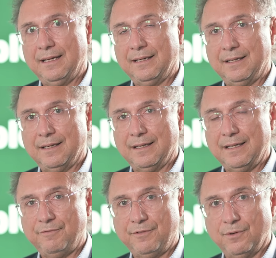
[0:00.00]
And
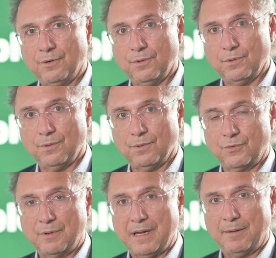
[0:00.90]
if you
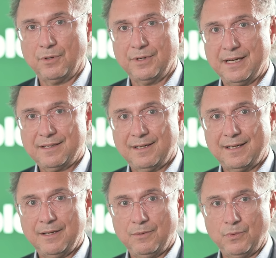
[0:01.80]
remember
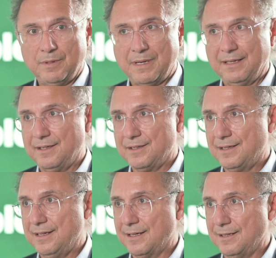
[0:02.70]
yesterday, we made
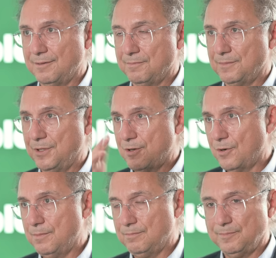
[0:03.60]
this little, you know,